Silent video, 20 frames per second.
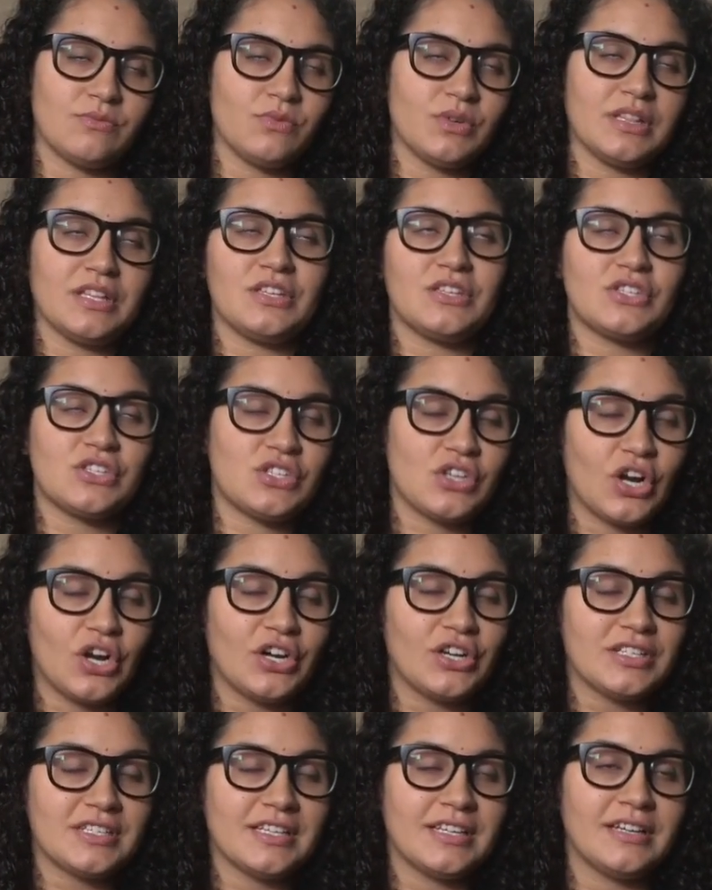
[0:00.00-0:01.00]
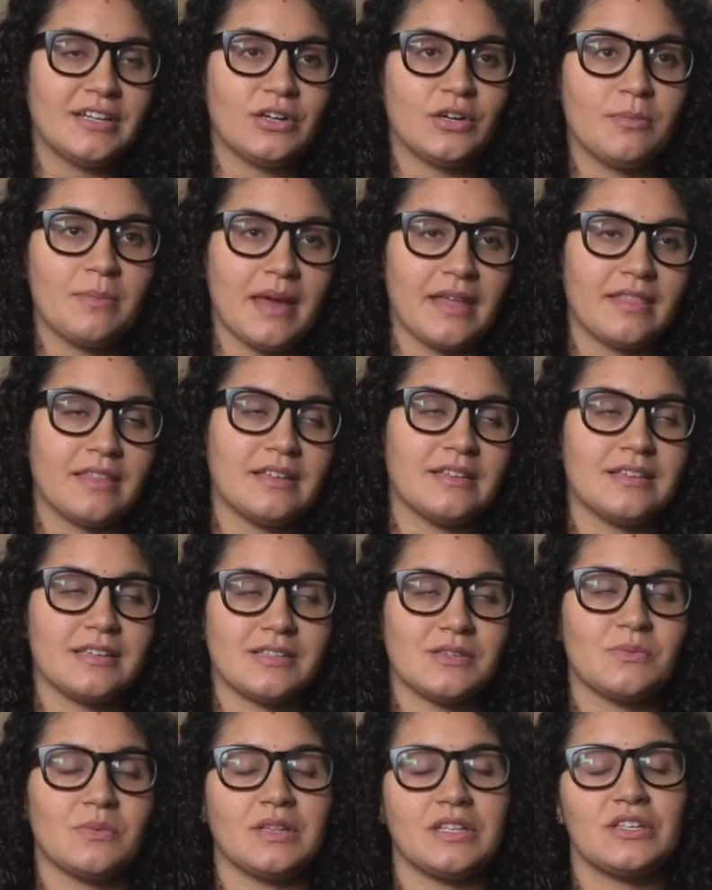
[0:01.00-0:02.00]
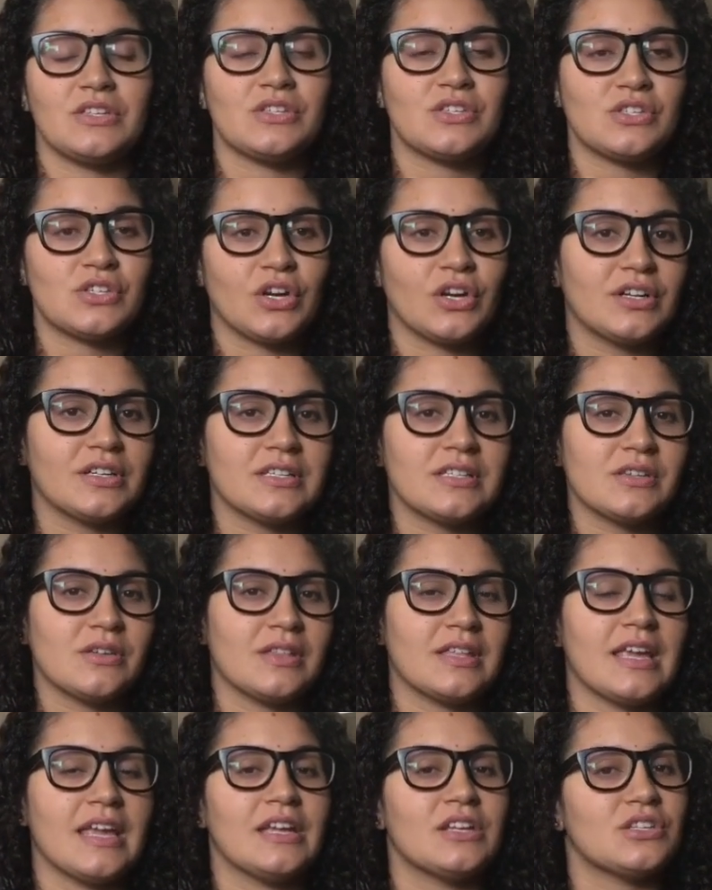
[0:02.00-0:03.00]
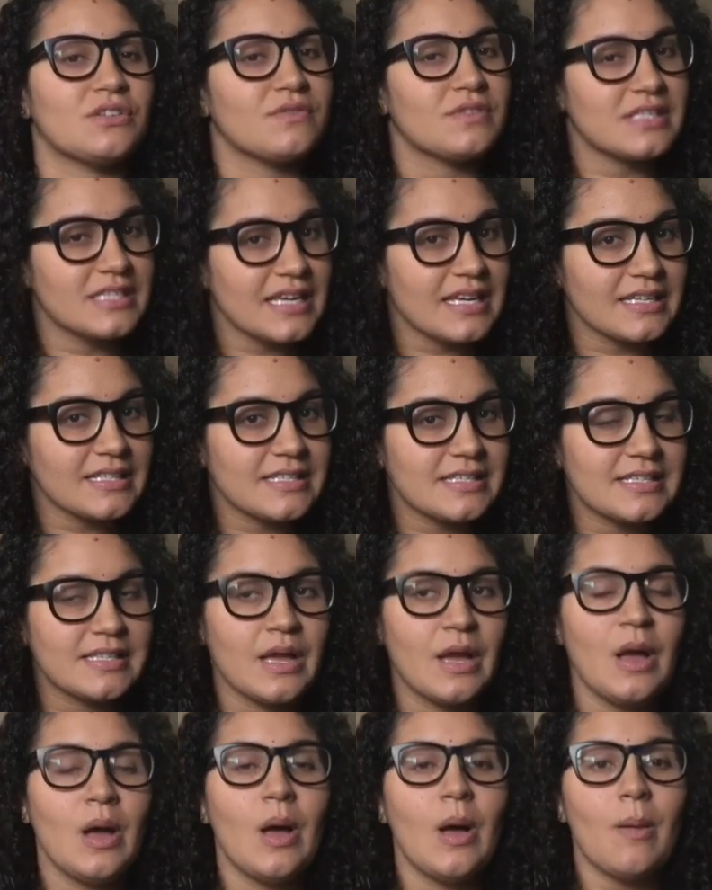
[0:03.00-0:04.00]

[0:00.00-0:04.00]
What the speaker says: really start, her method doesn't really start until the age of 6,